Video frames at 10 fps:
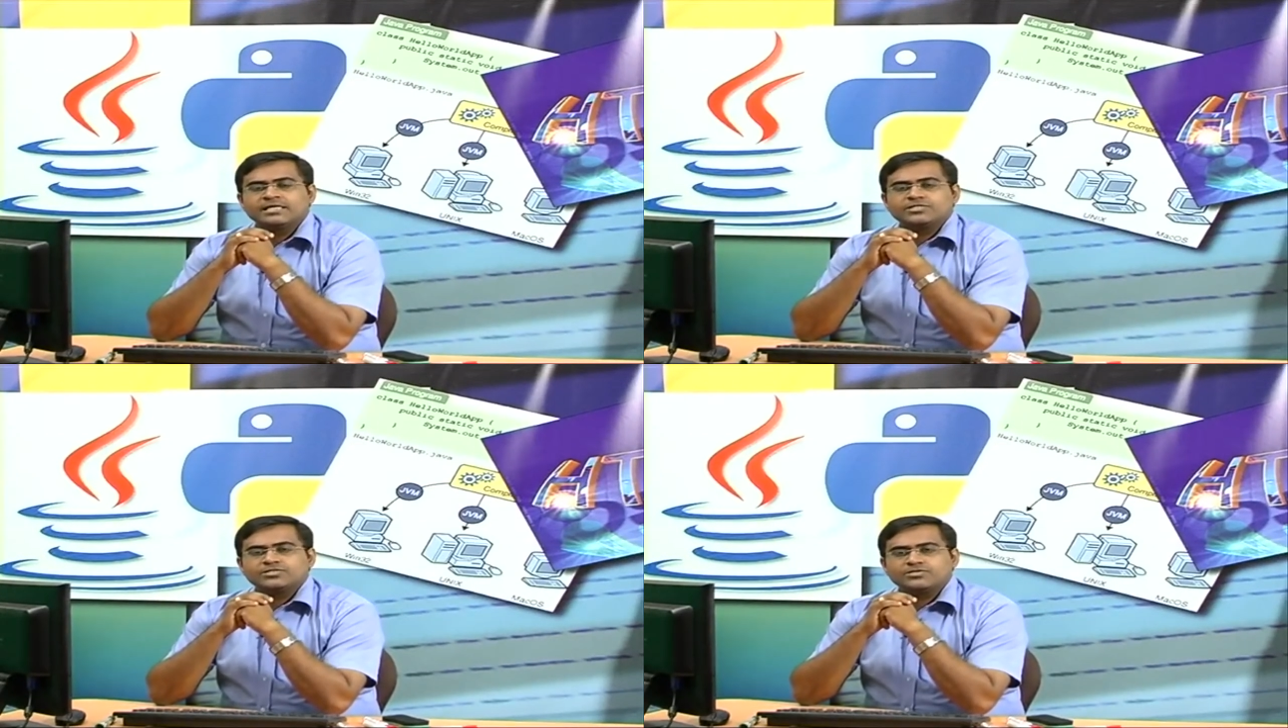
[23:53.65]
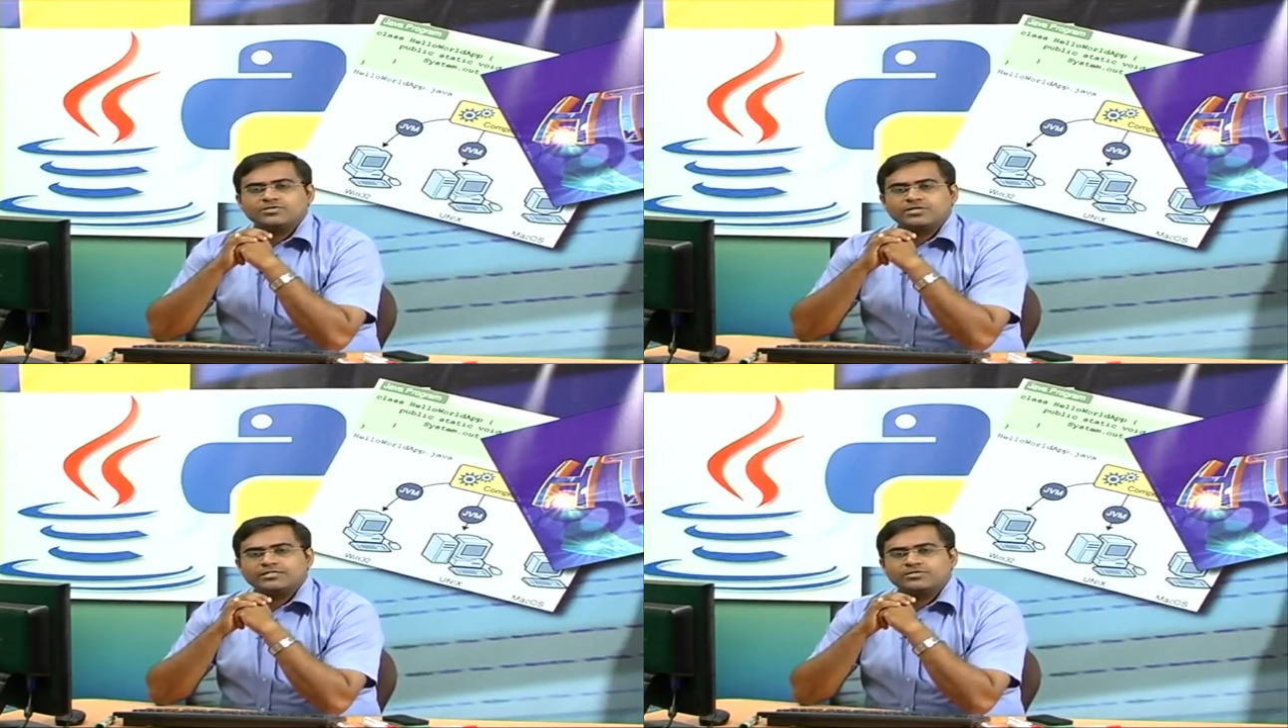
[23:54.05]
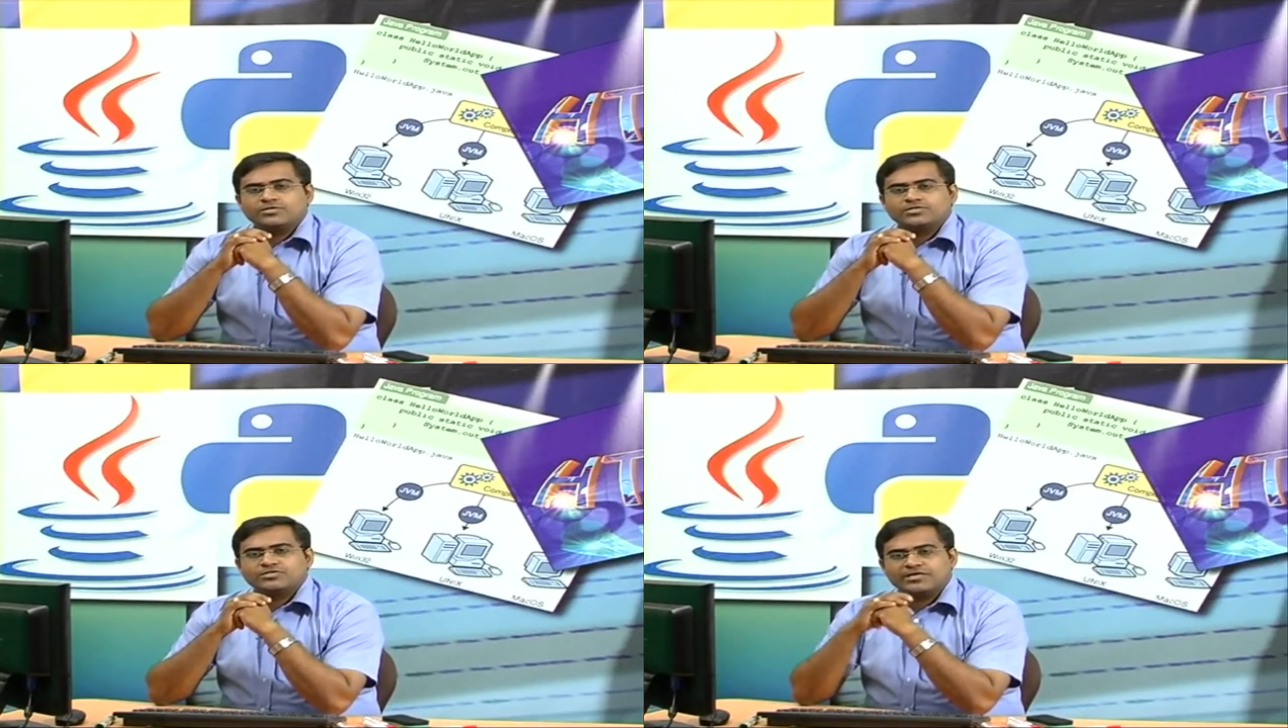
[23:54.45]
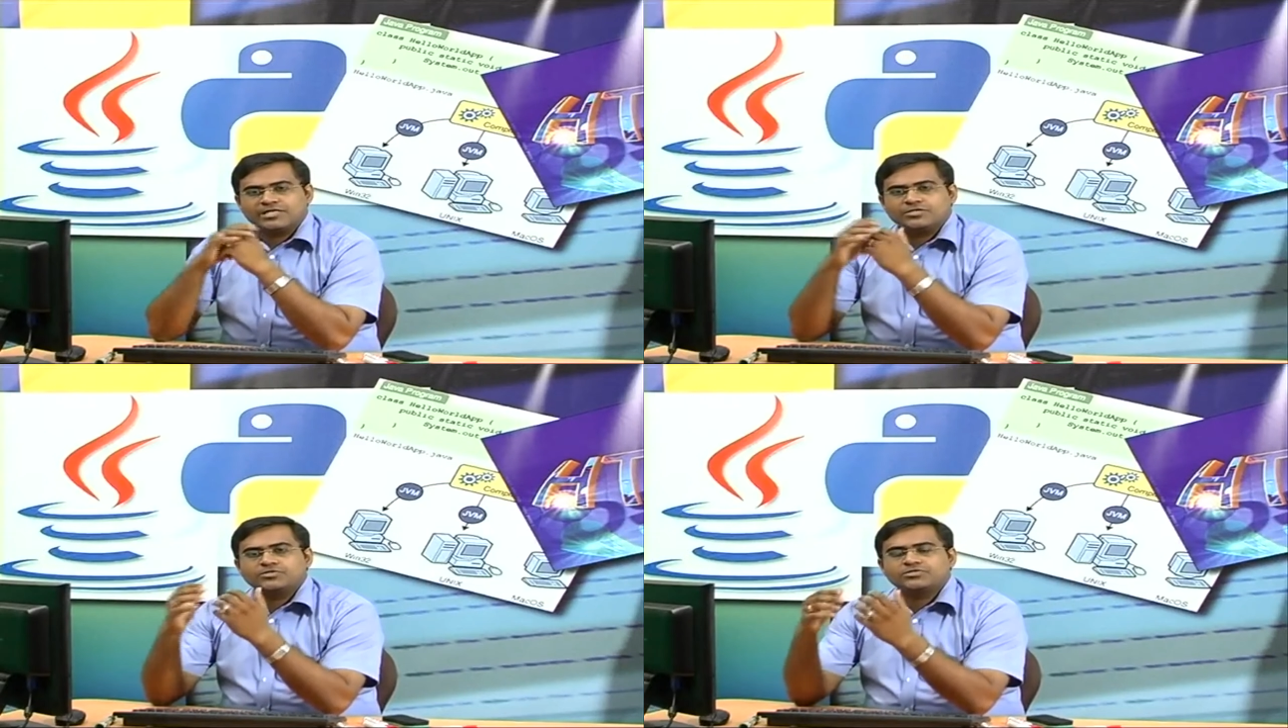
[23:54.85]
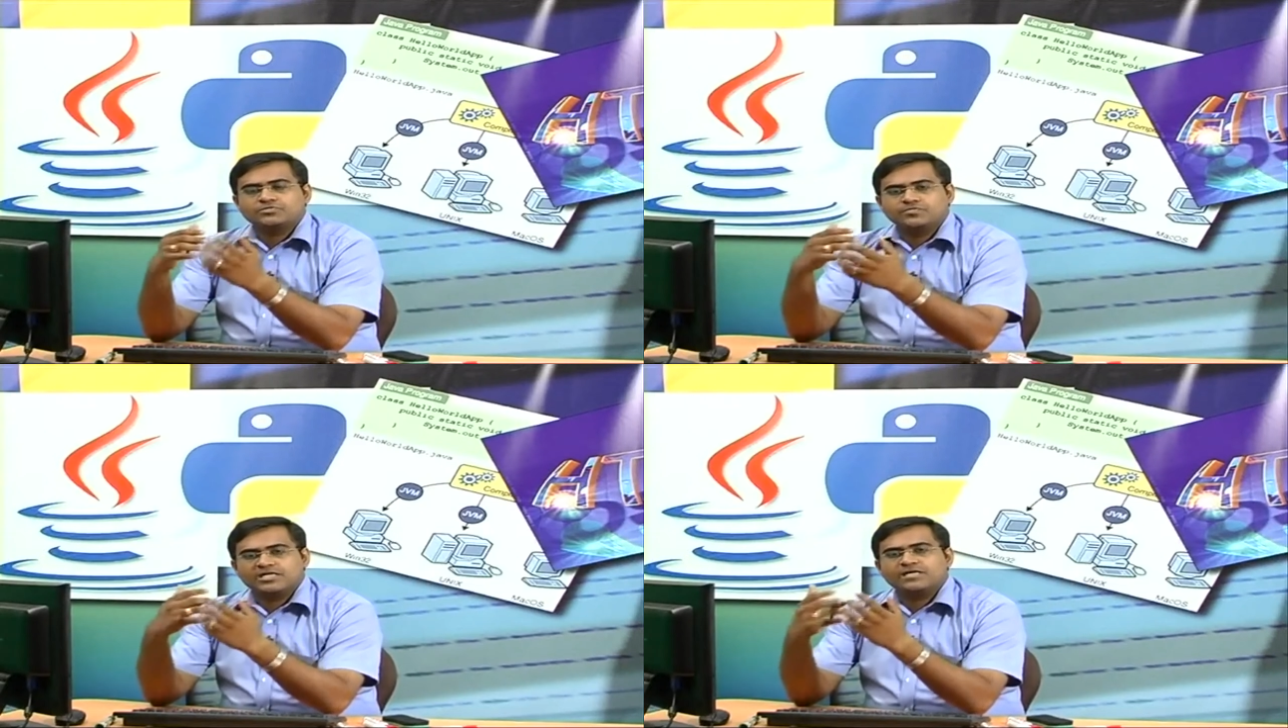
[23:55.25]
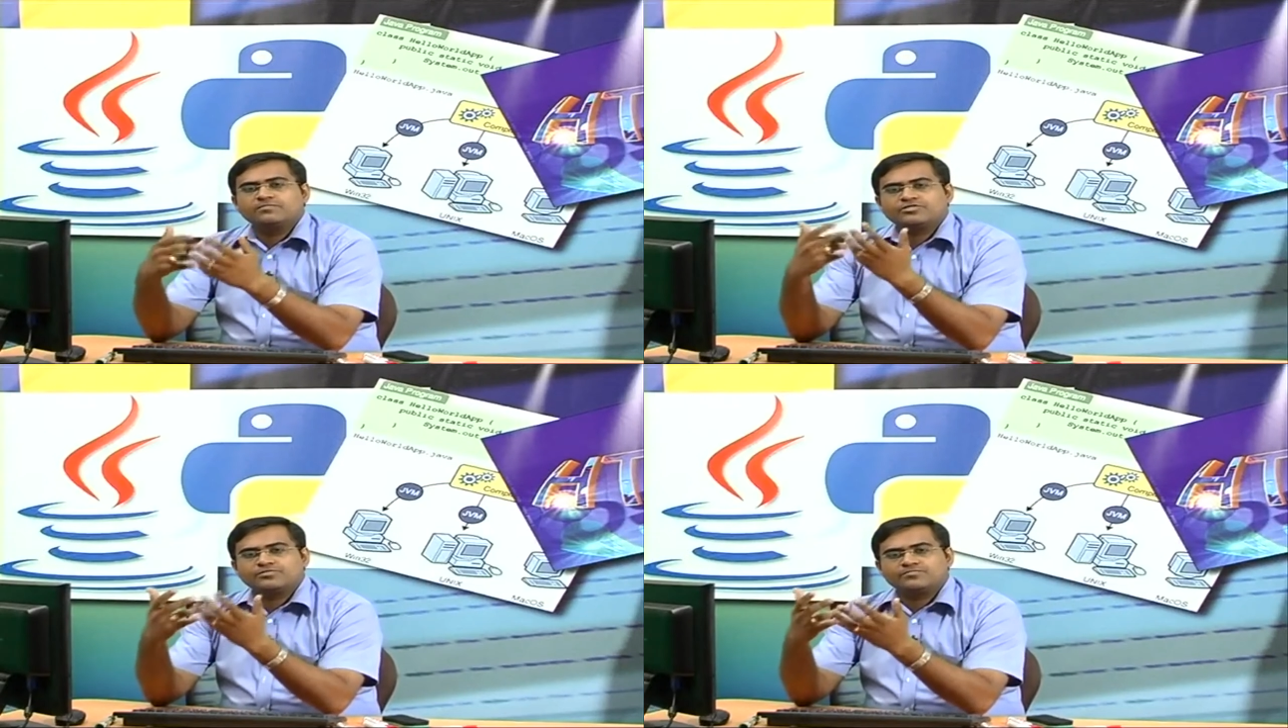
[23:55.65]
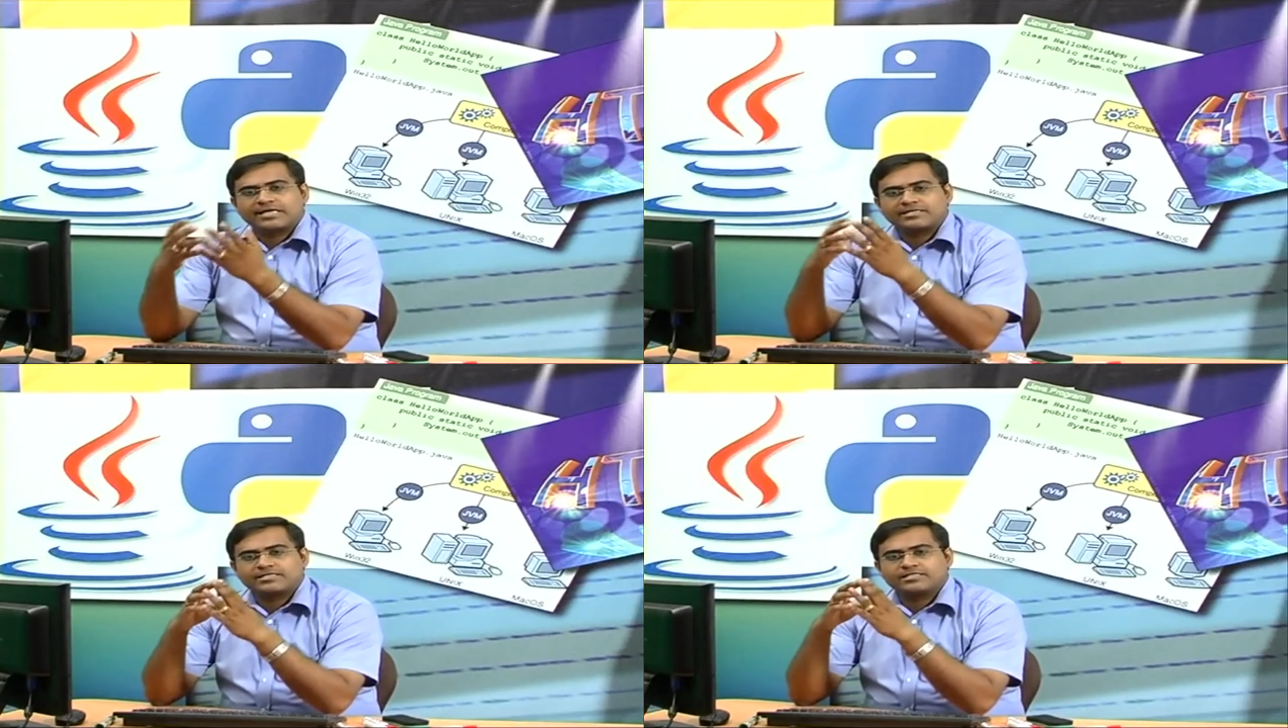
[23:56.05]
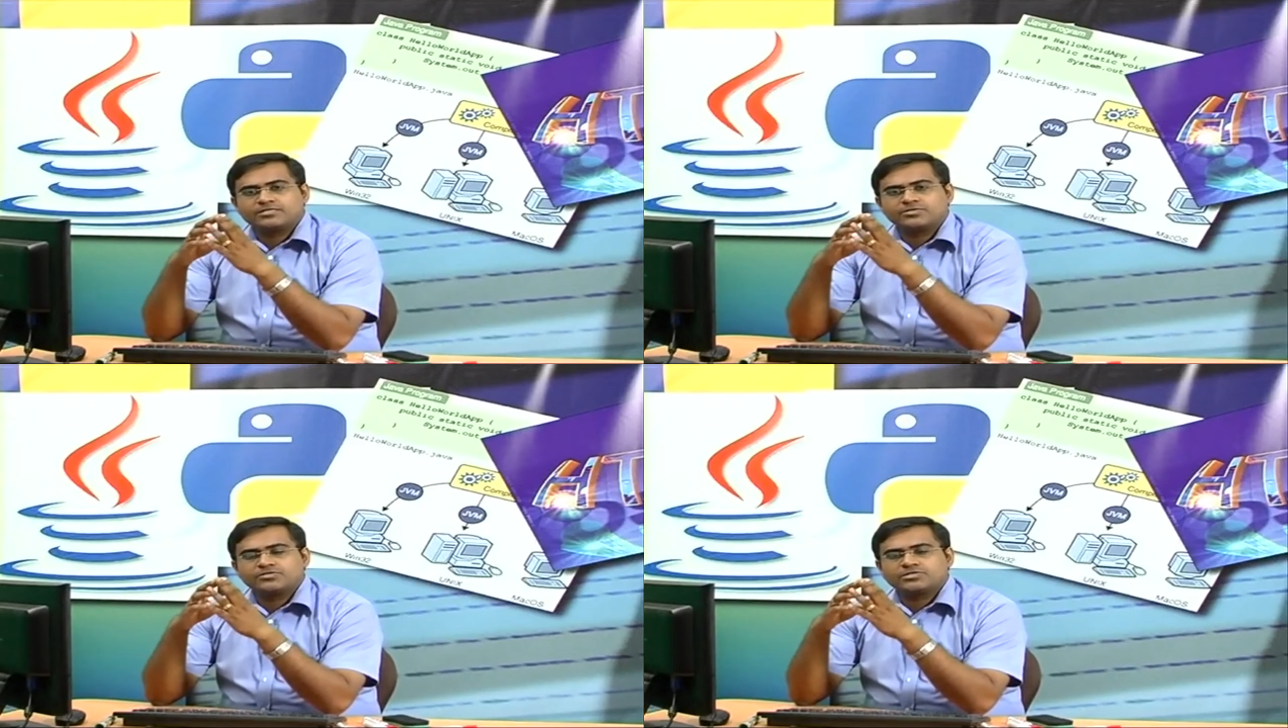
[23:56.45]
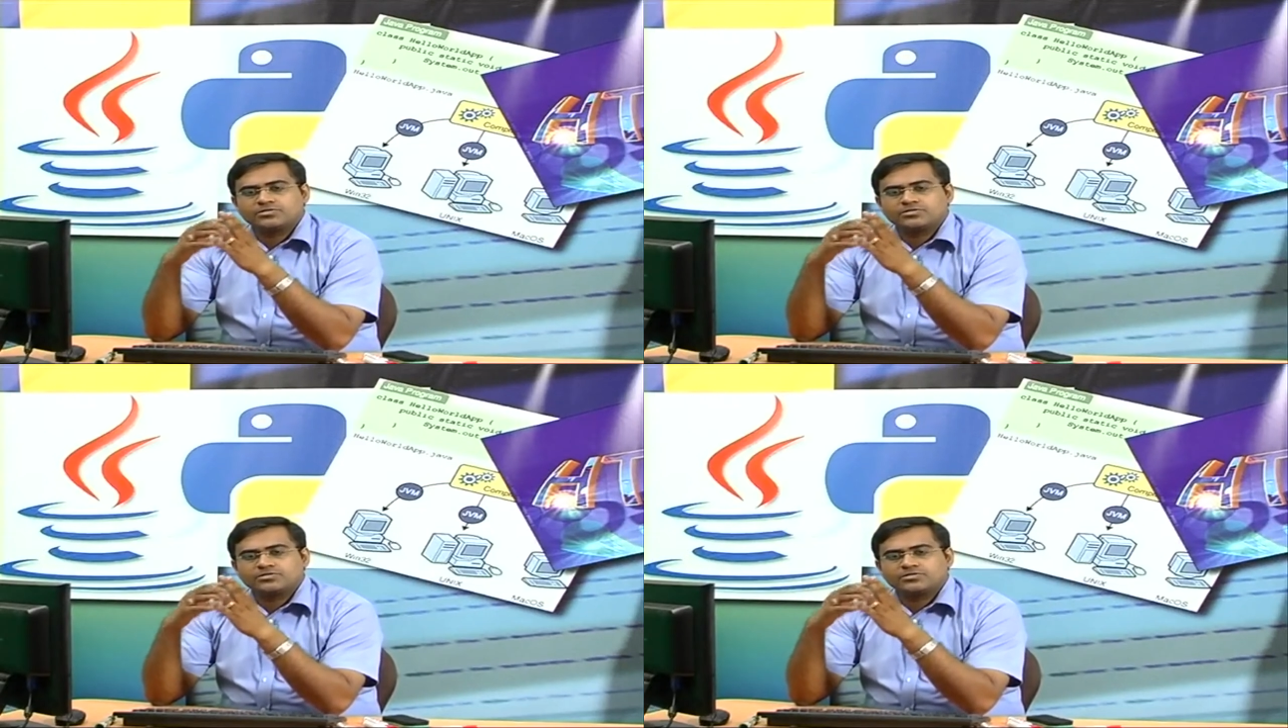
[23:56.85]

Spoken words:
So, and also where you should be able to practice those,